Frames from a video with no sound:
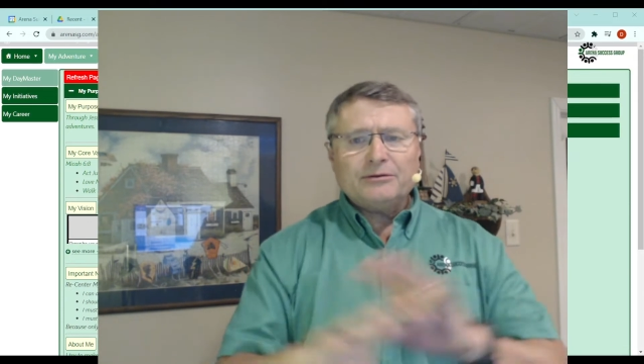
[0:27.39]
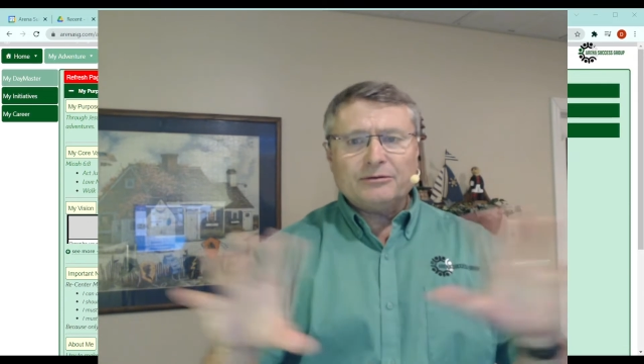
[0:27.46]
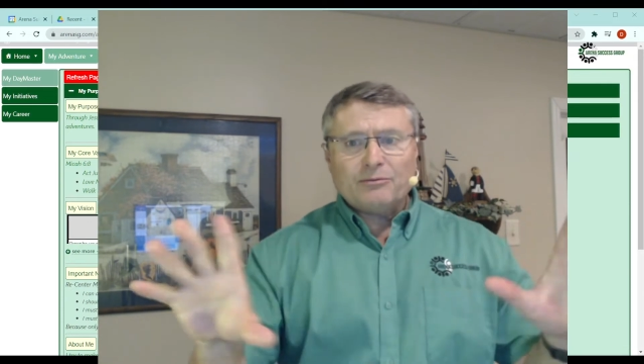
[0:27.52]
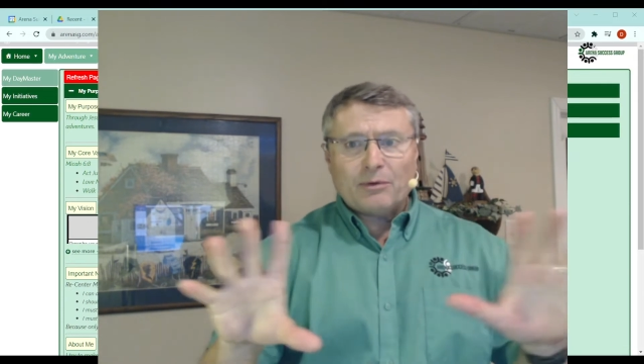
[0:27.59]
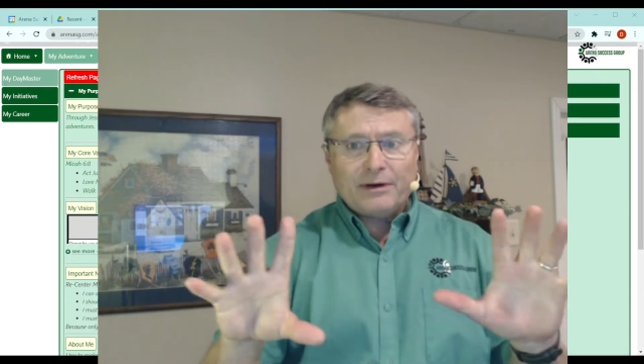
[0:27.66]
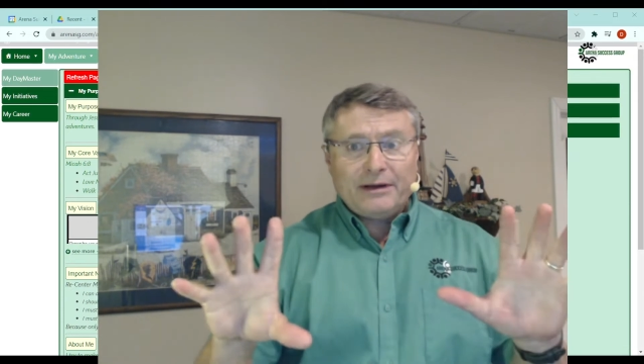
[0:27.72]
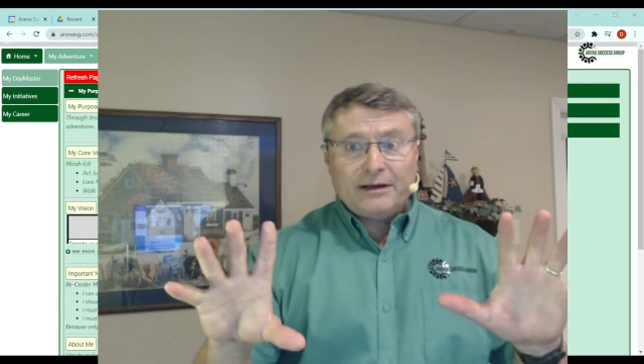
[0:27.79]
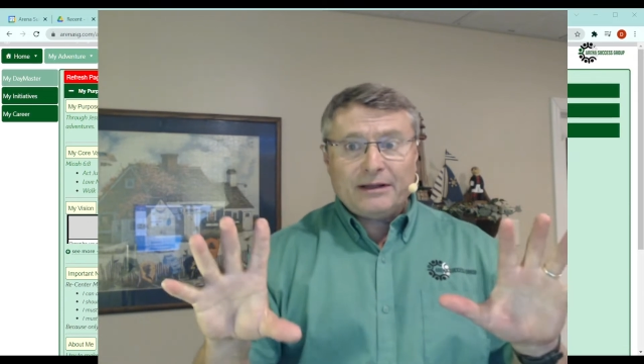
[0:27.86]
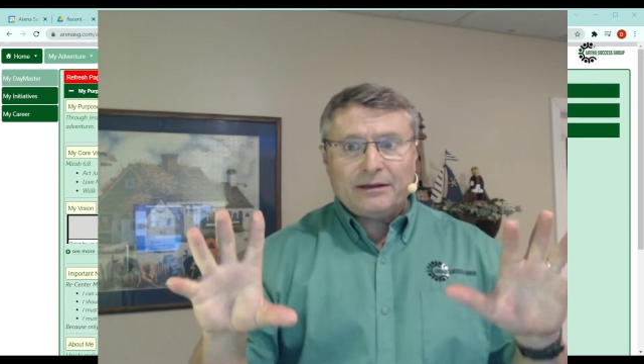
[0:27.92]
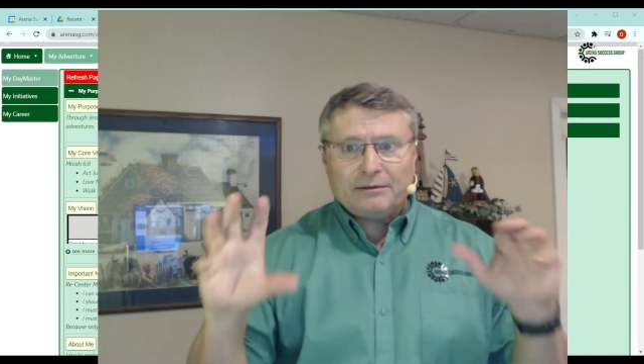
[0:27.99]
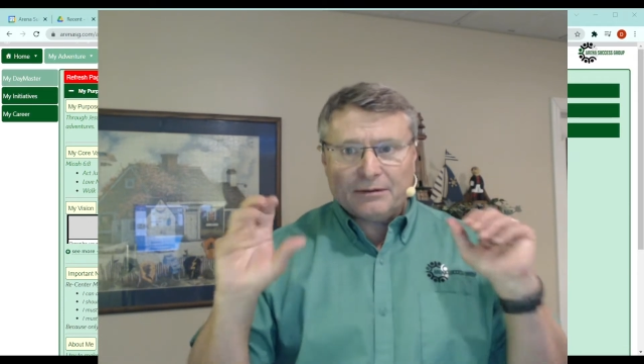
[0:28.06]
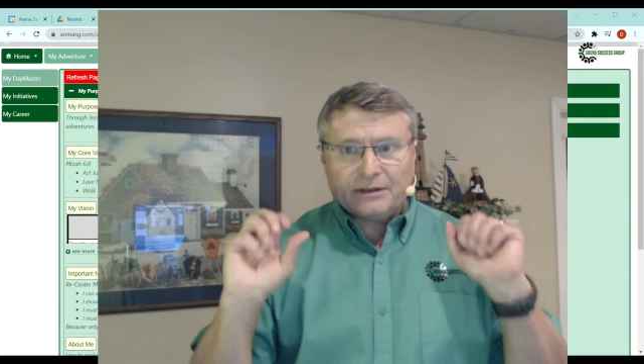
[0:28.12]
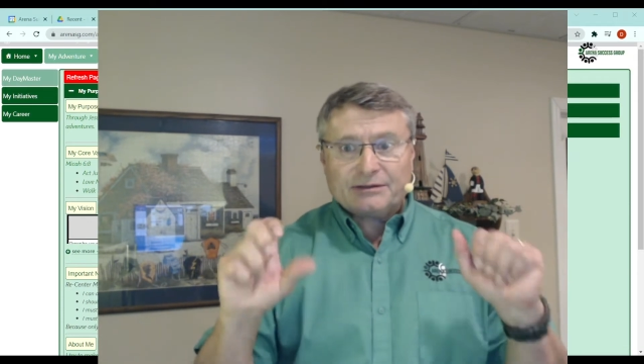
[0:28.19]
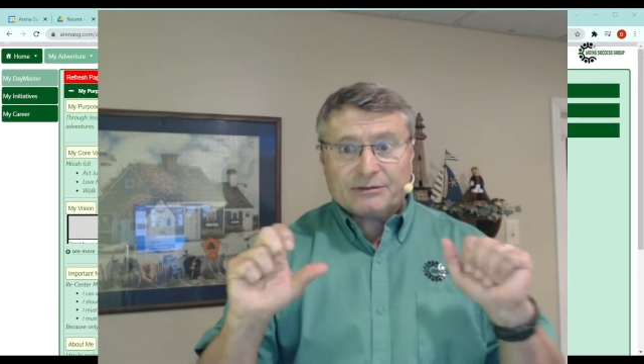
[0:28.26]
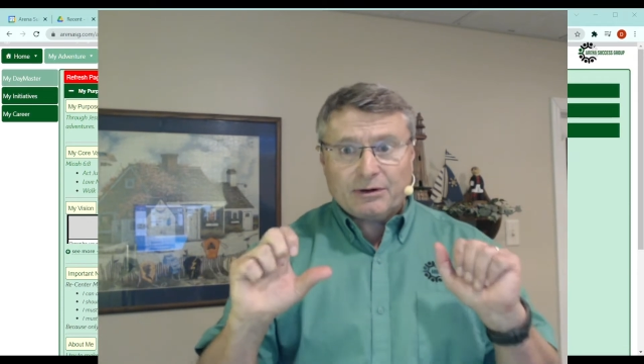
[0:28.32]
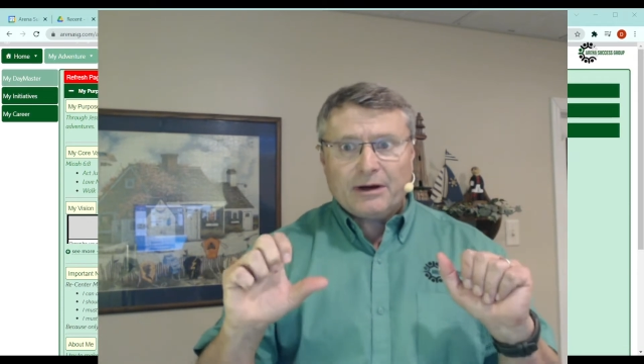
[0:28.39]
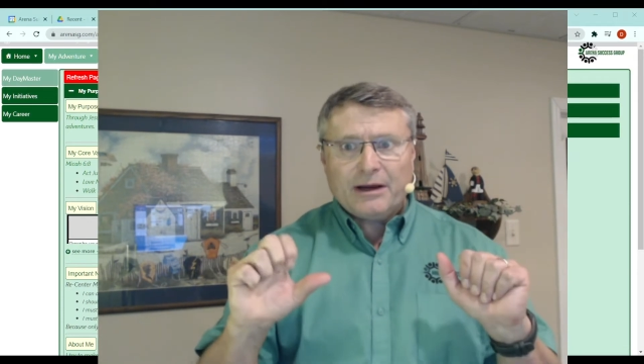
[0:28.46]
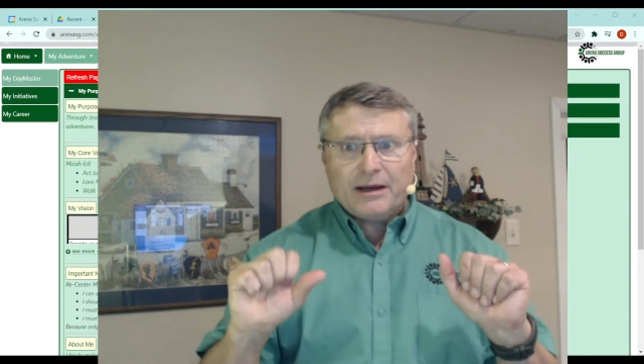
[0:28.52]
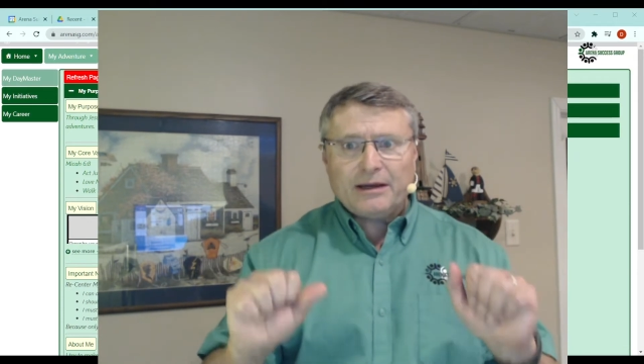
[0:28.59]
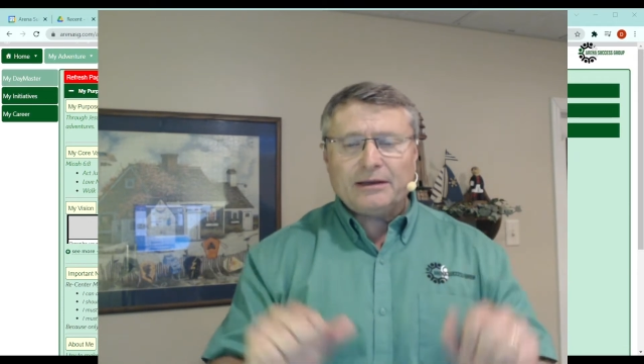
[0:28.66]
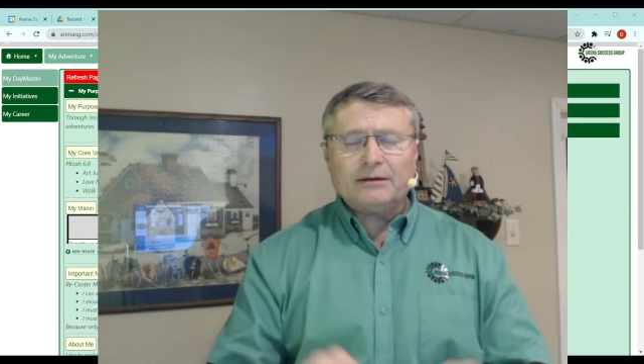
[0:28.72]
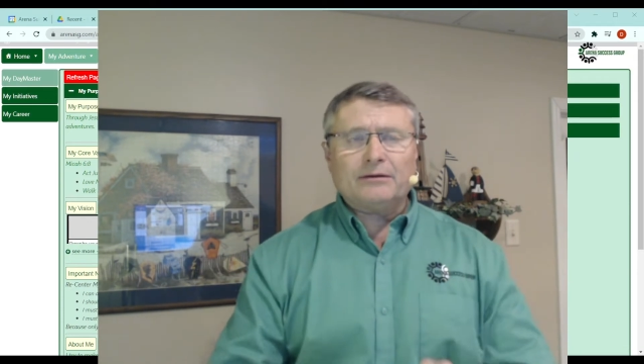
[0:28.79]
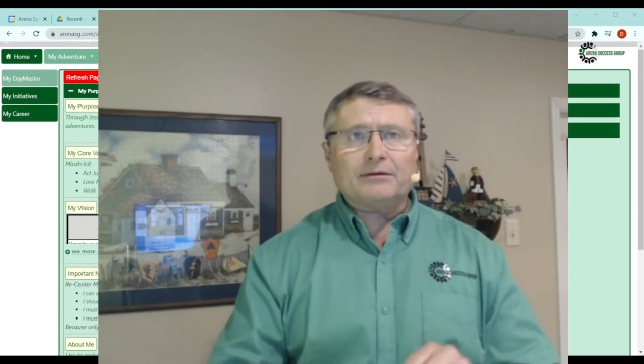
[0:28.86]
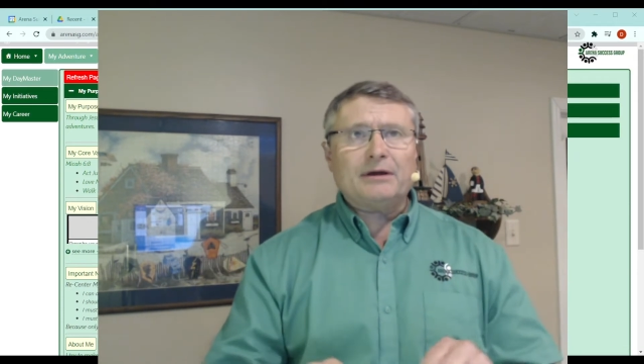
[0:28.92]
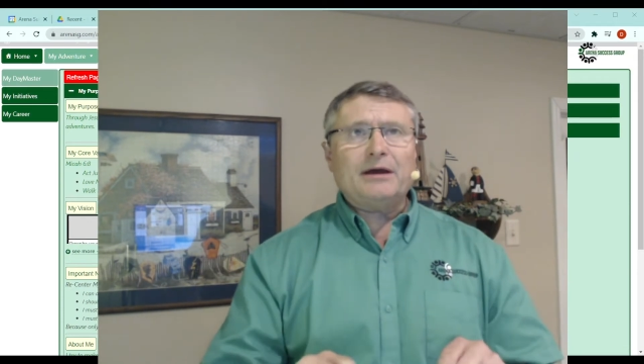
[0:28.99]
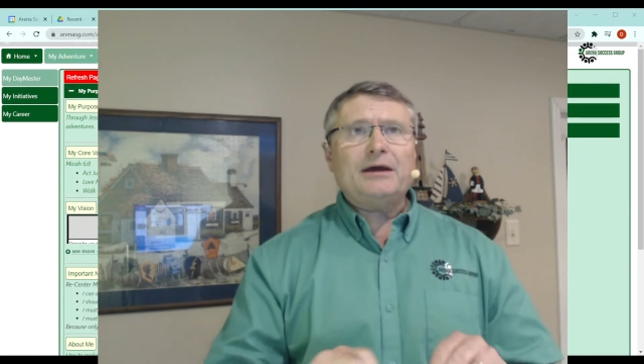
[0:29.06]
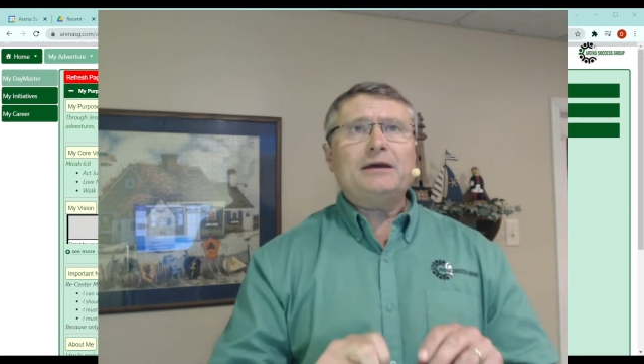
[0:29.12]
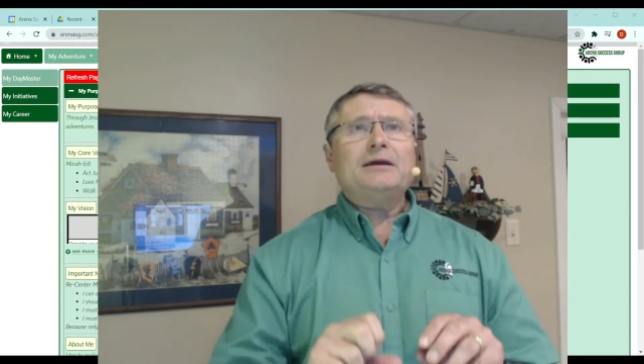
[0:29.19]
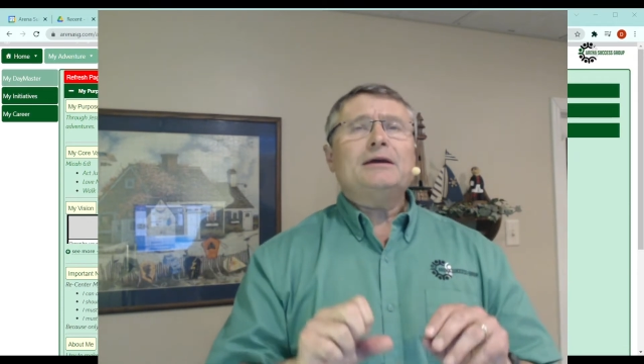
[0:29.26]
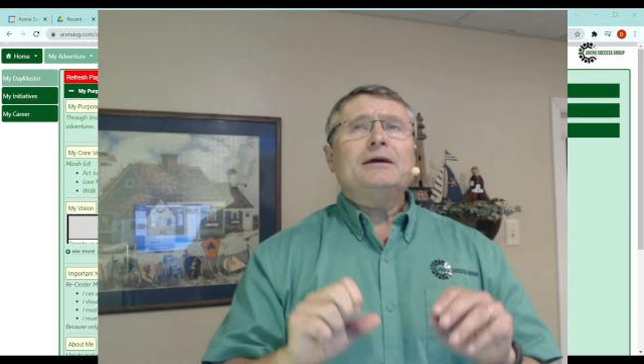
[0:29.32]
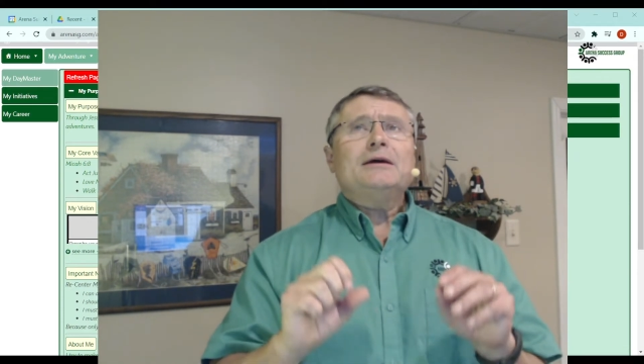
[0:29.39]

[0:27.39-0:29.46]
read it. It's great. Okay.